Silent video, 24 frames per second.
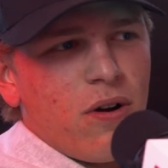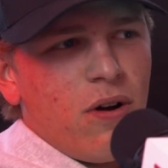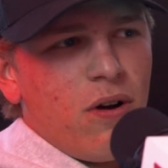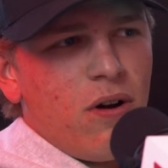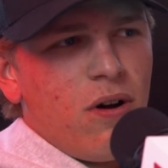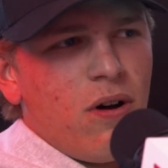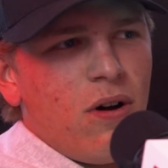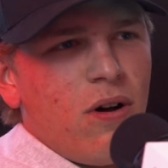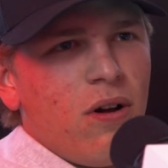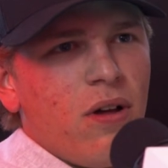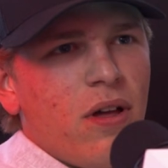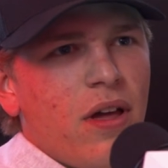
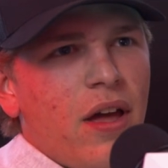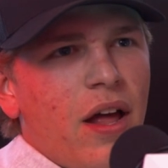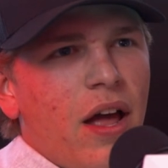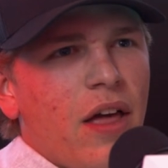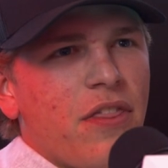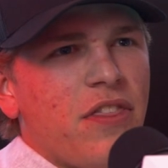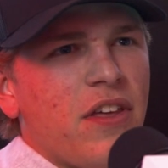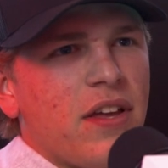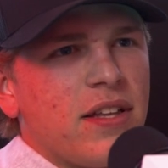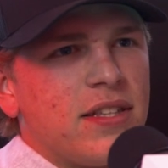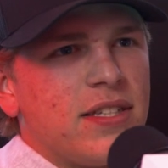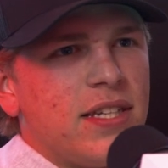Hall, and I
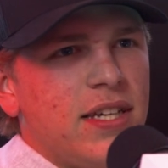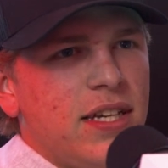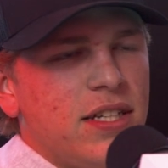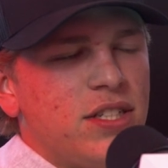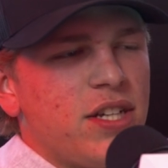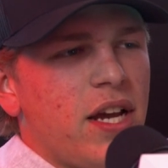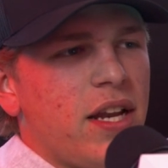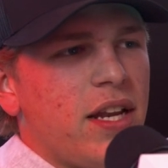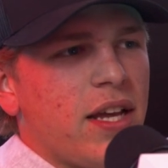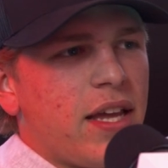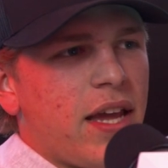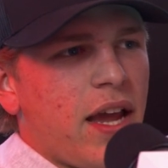think
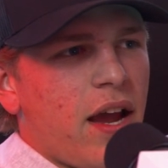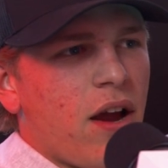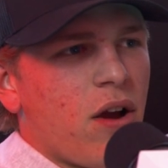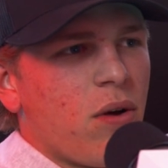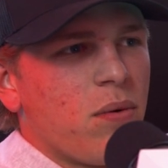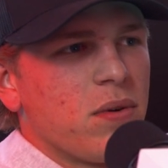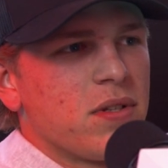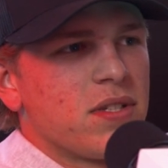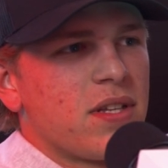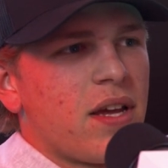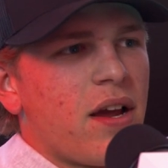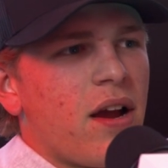TJ DeCare
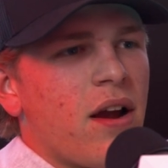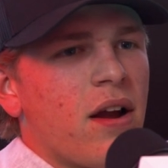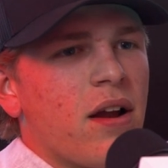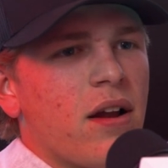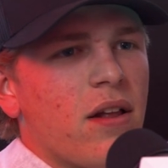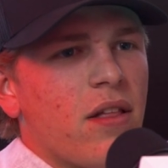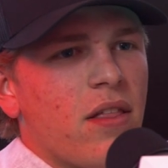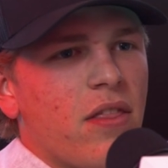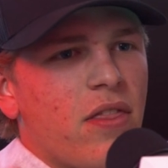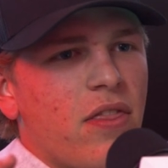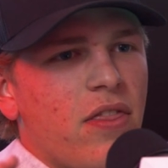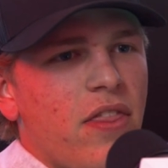was there.
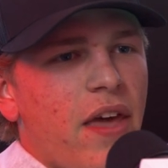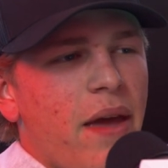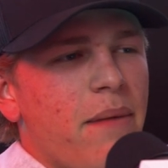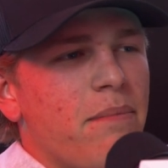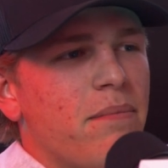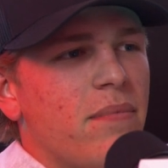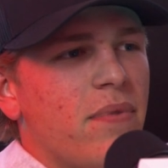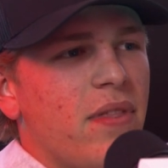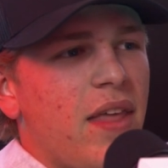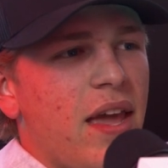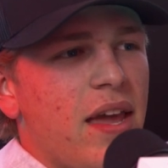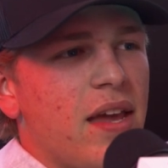
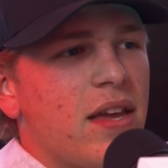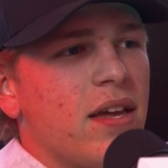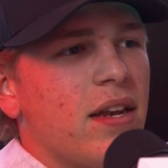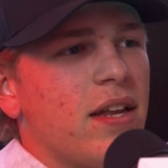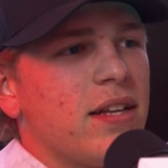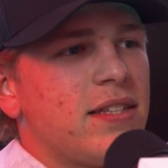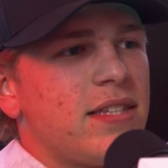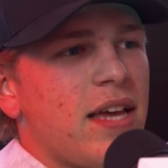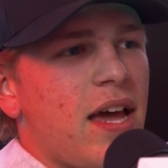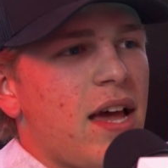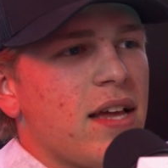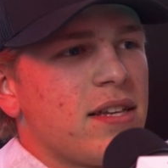They can
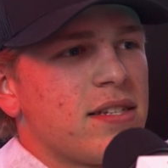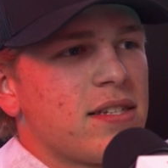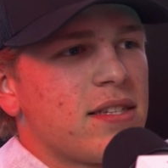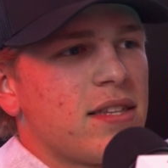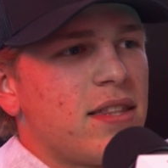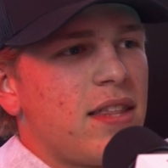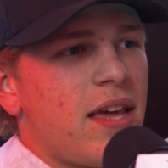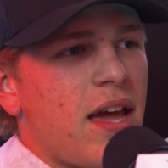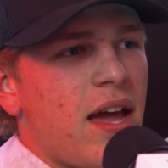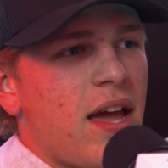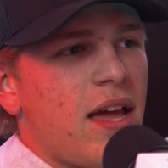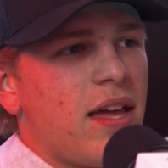
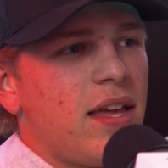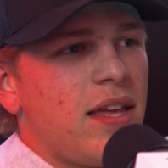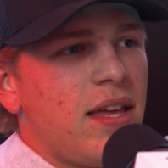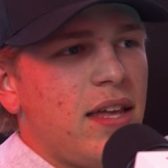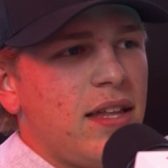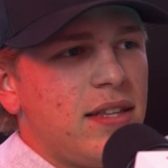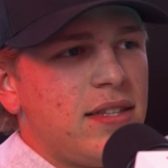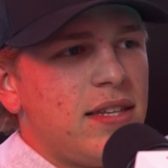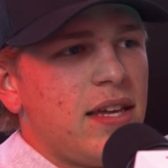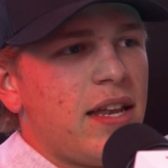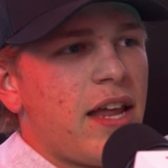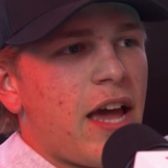attest that
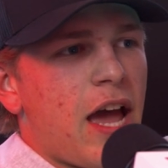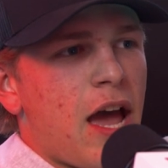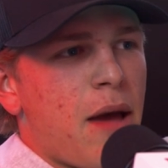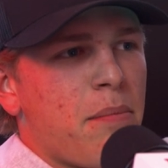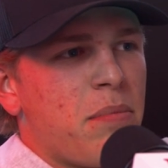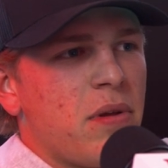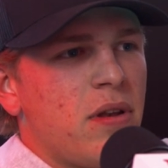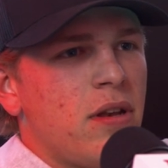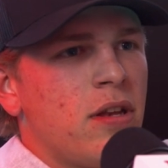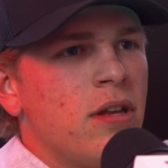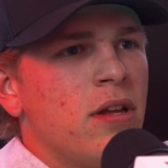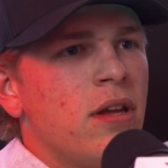it did
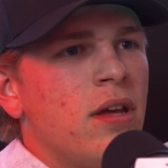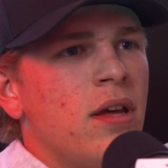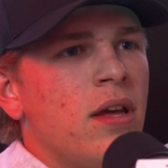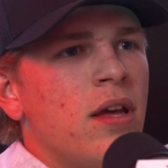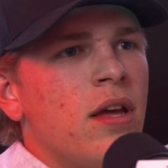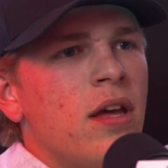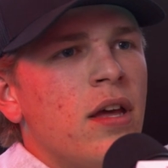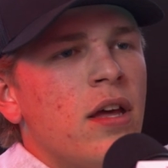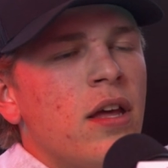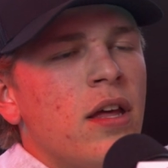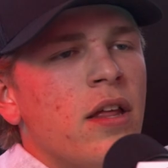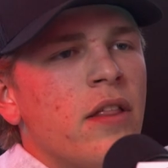happen.
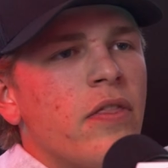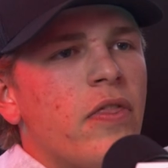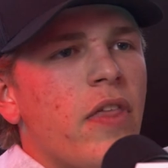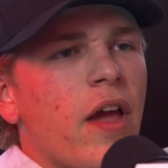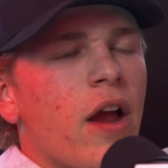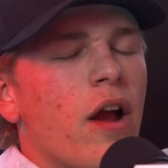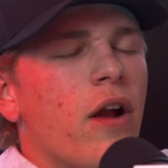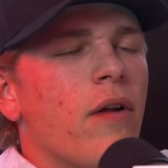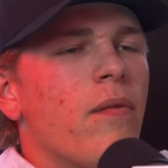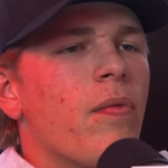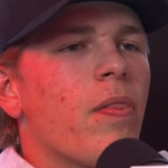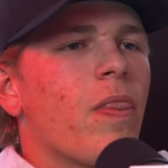
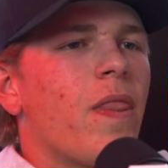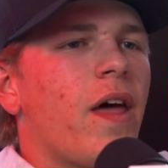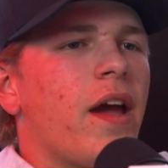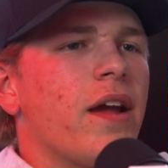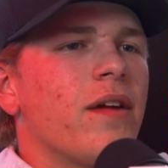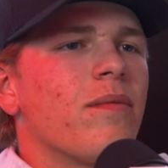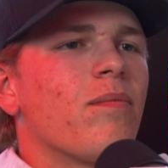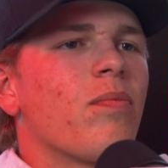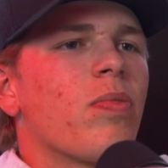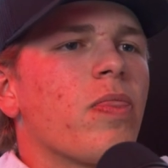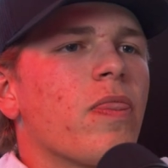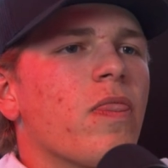They're
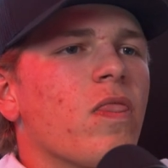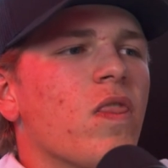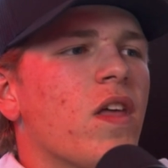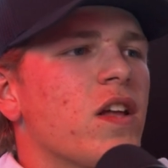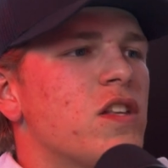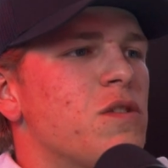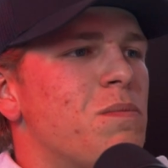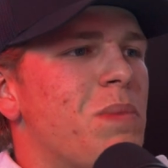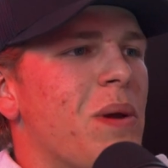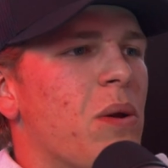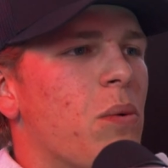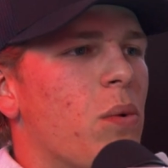like,
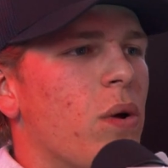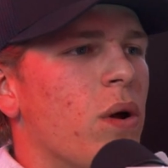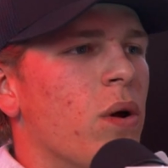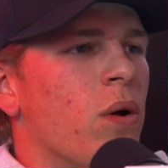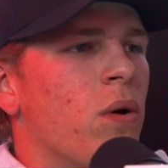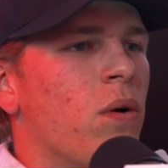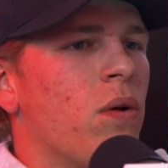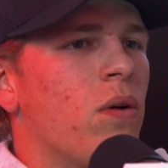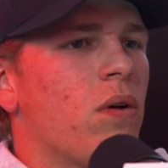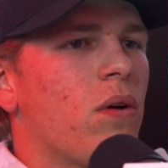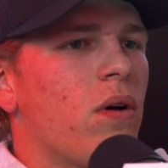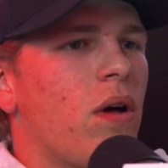let's be
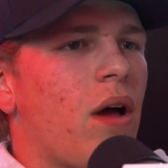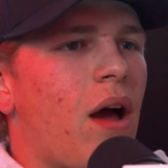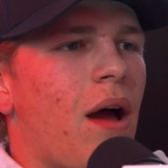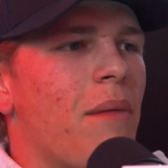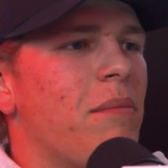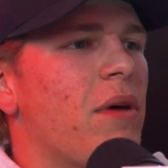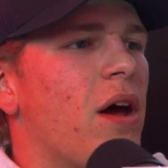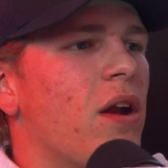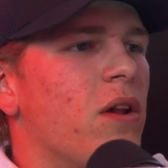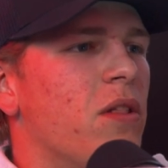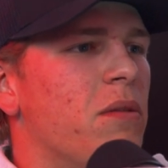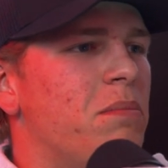real.
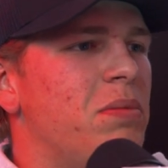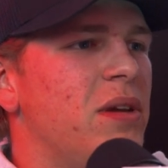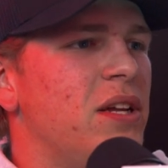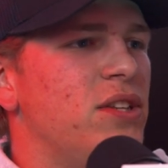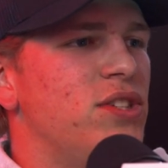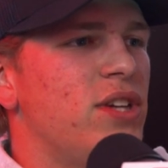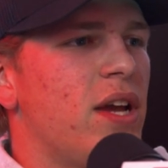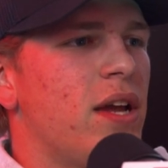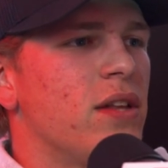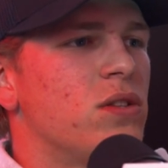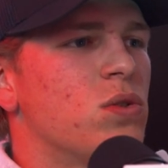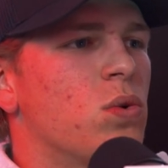I'm not on the
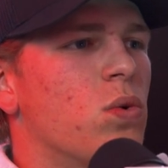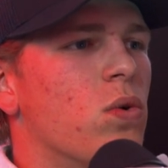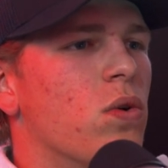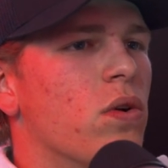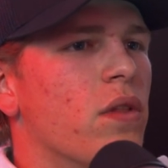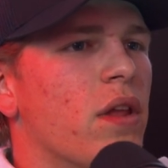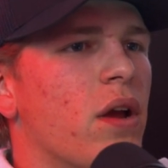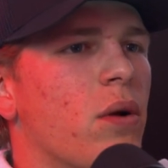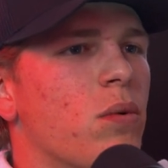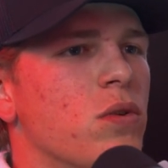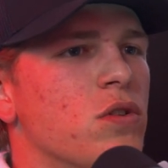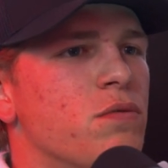PGA Tour.
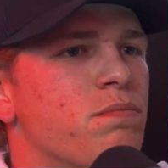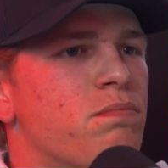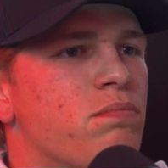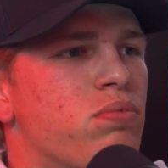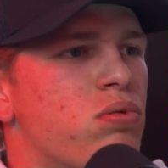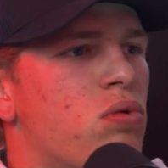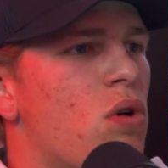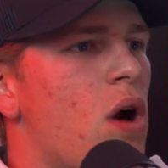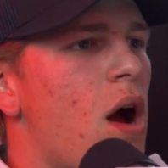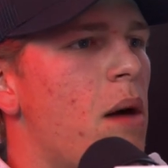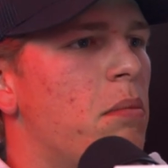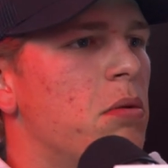There was
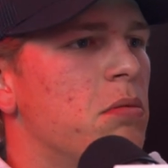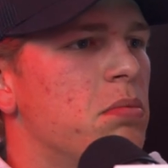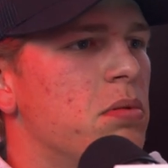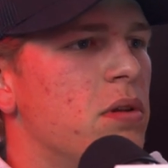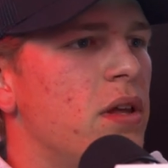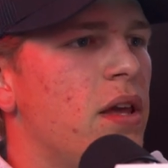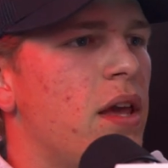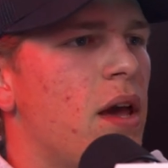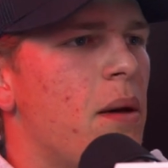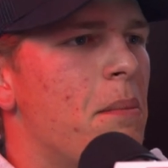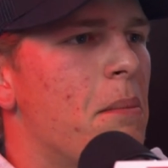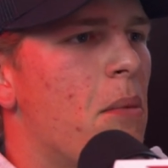
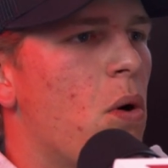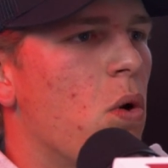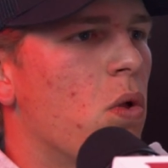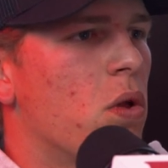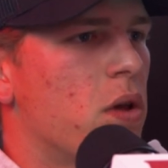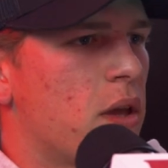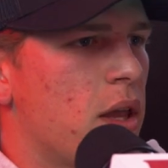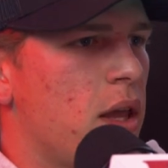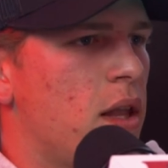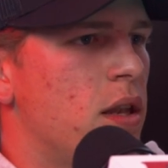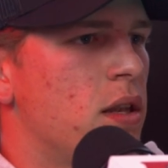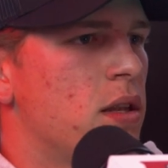probably a
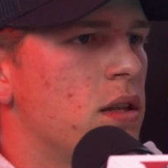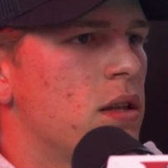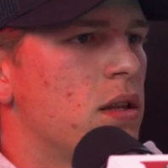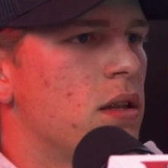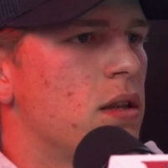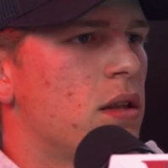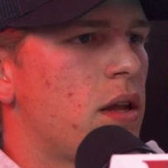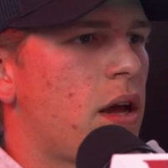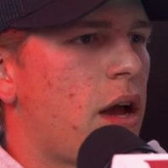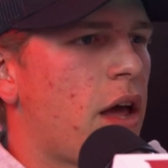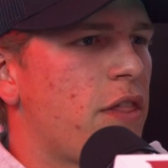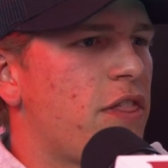mulligan.
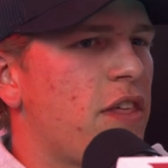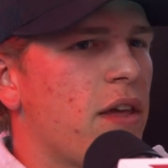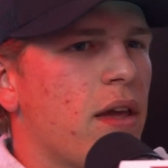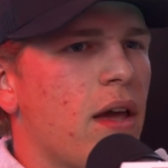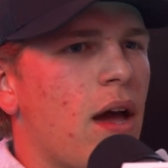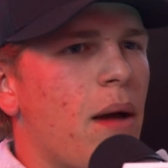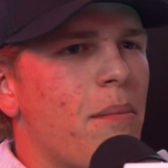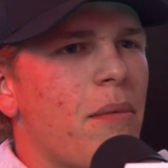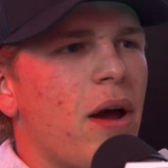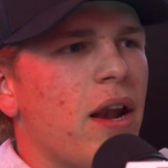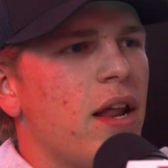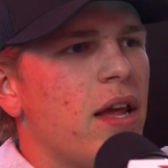I think
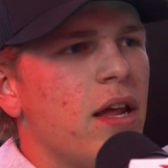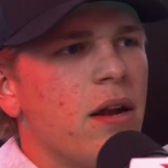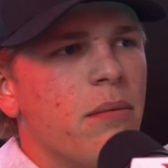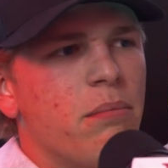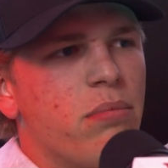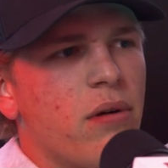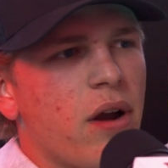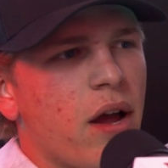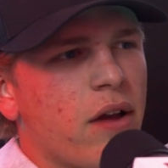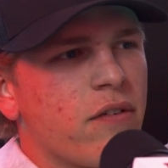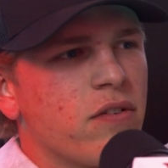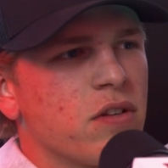I might have hit a
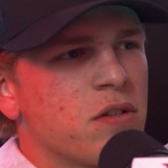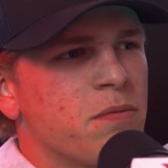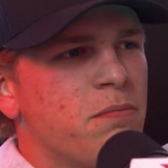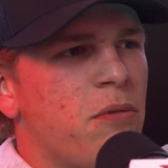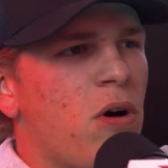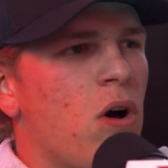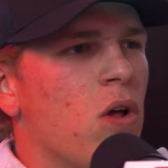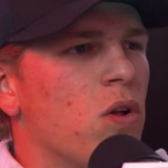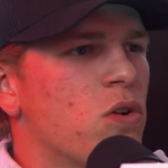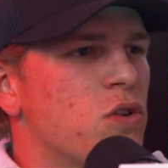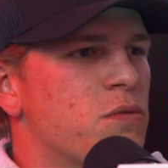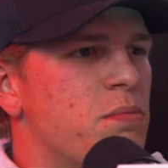breakfast
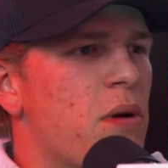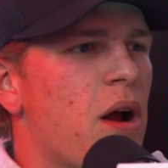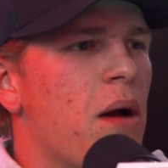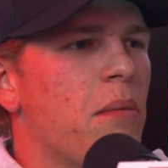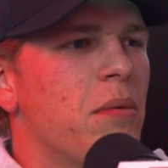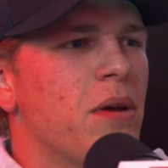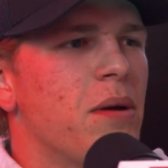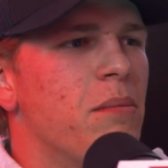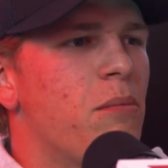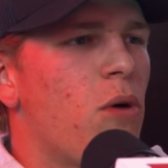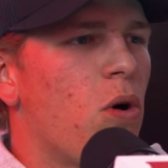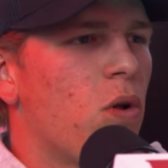ball. There's
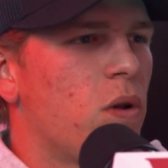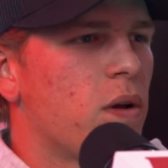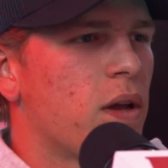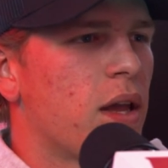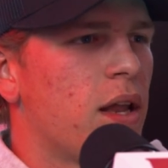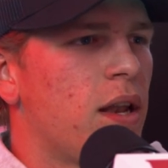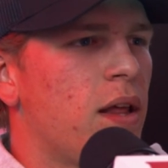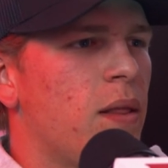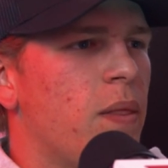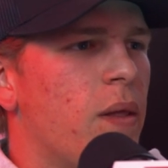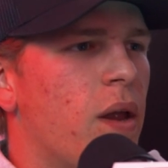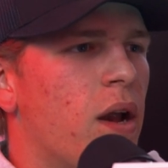probably a
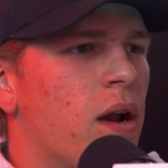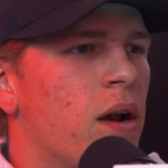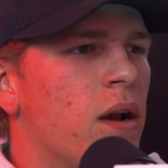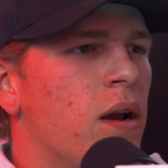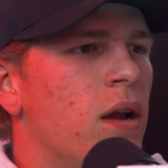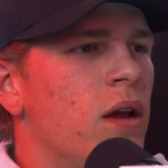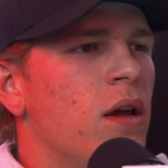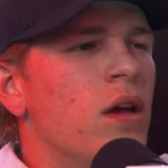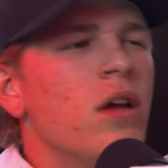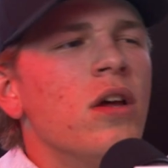mulligan in there.